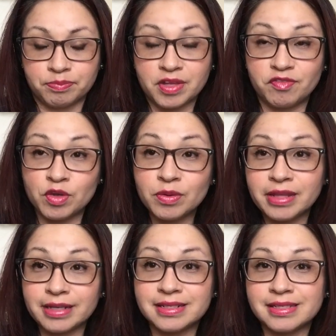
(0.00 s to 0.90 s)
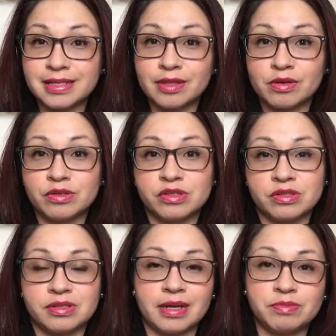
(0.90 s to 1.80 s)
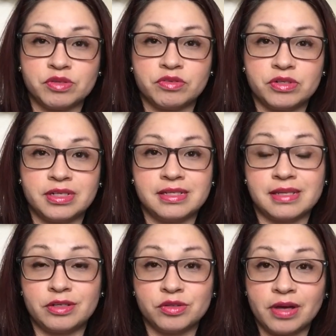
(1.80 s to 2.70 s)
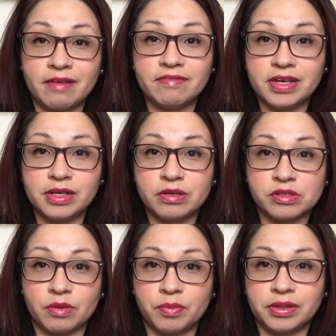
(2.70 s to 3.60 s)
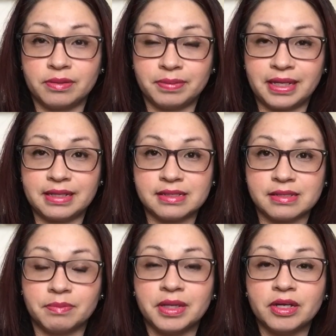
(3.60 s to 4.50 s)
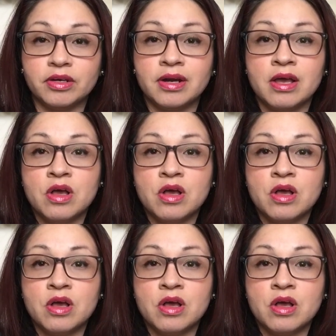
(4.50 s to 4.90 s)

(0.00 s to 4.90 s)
If you would like to see those types of routines, I do have videos. I'll put the playlist up here.